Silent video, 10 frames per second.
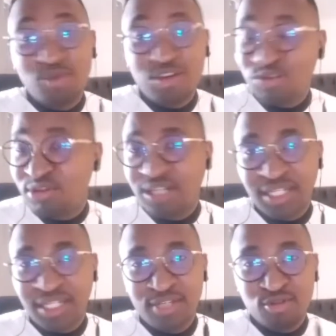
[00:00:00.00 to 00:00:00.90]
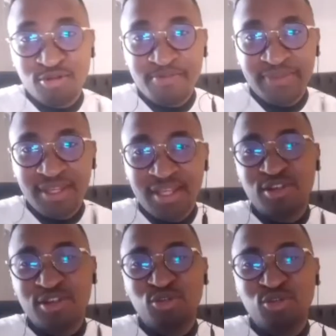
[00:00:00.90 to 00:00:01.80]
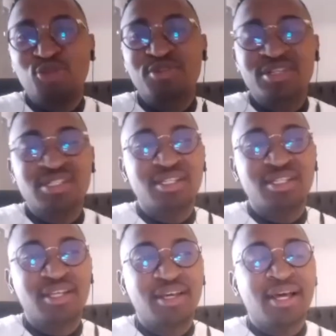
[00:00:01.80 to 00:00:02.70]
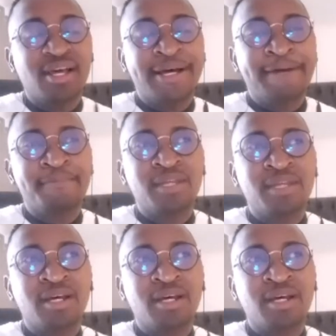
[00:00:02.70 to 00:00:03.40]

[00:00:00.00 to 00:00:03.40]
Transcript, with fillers: ye, one, two, three, you know, you, you mm. always um,